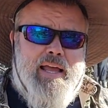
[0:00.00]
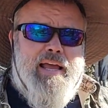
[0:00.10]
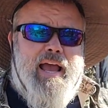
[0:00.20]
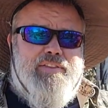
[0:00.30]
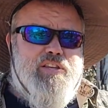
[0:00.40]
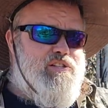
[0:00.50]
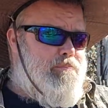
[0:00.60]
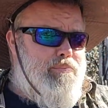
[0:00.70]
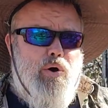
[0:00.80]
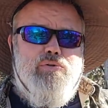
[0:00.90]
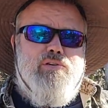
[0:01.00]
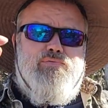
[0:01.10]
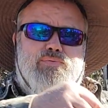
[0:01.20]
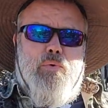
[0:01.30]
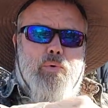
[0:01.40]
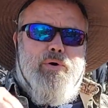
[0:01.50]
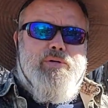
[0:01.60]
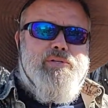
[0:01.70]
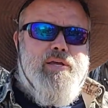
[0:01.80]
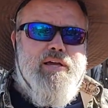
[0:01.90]
at this supposed
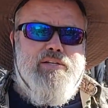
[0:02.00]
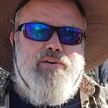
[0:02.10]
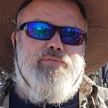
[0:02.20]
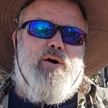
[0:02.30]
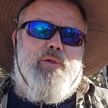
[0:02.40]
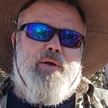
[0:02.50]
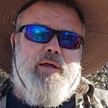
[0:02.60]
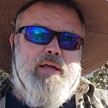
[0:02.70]
force to follow it.